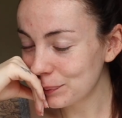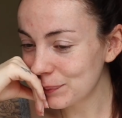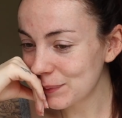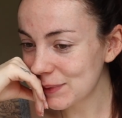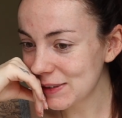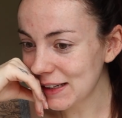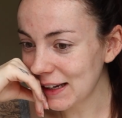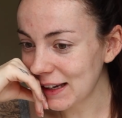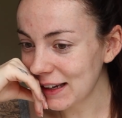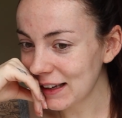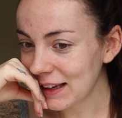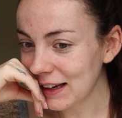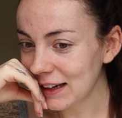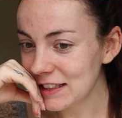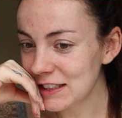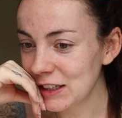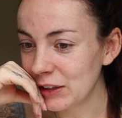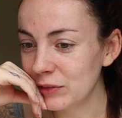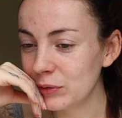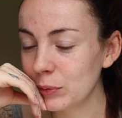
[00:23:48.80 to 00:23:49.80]
staying
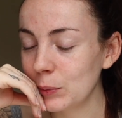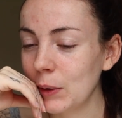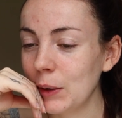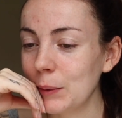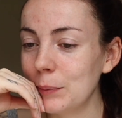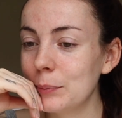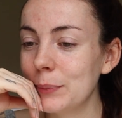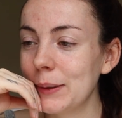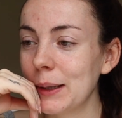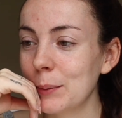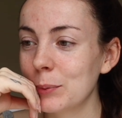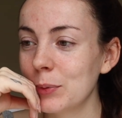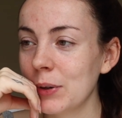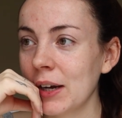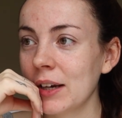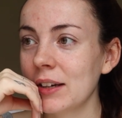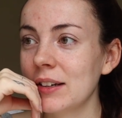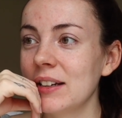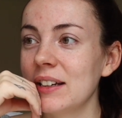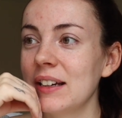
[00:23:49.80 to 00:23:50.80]
active while being
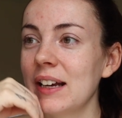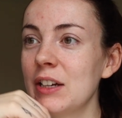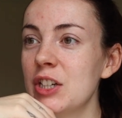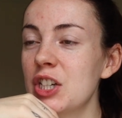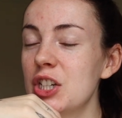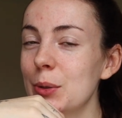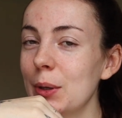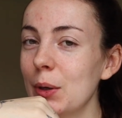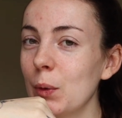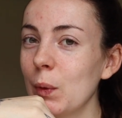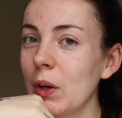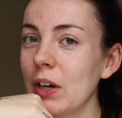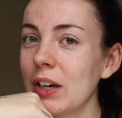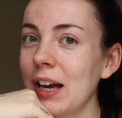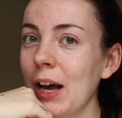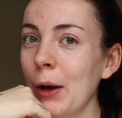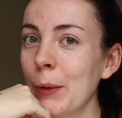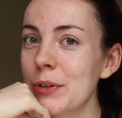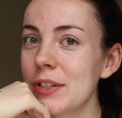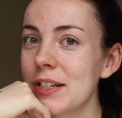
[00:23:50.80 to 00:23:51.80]
pregnant and doing
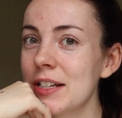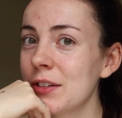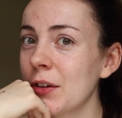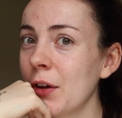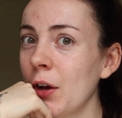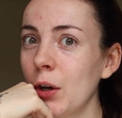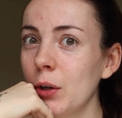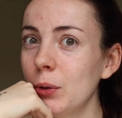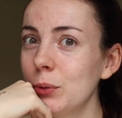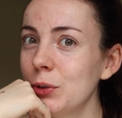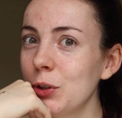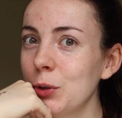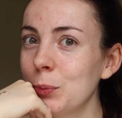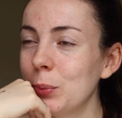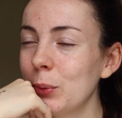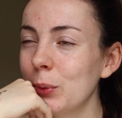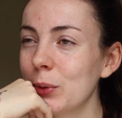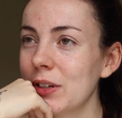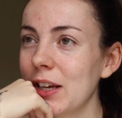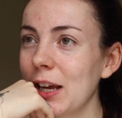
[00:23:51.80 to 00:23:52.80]
workouts is a whole new
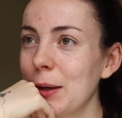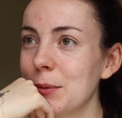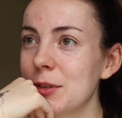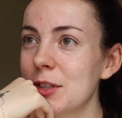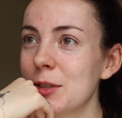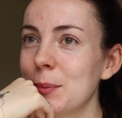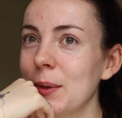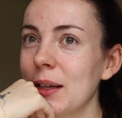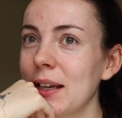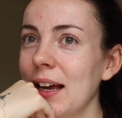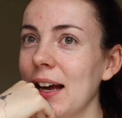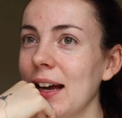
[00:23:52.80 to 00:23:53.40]
board game to me.